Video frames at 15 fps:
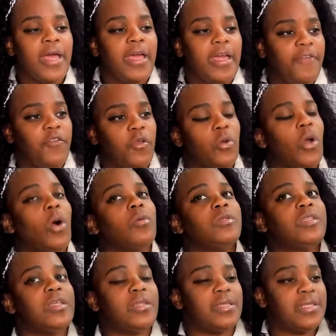If you go
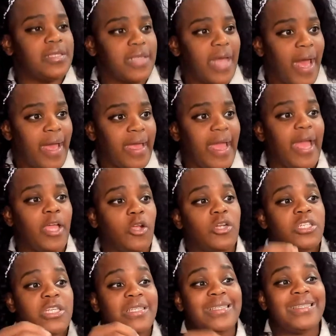to the site and you're
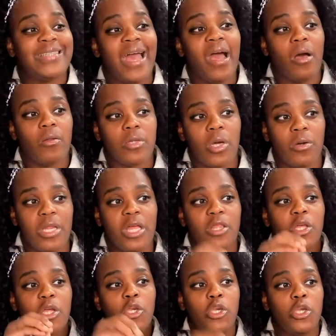just downloading
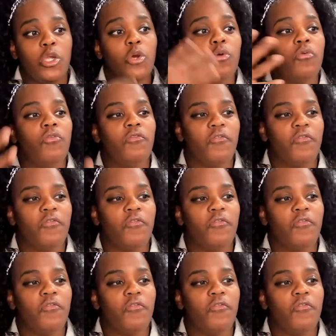the new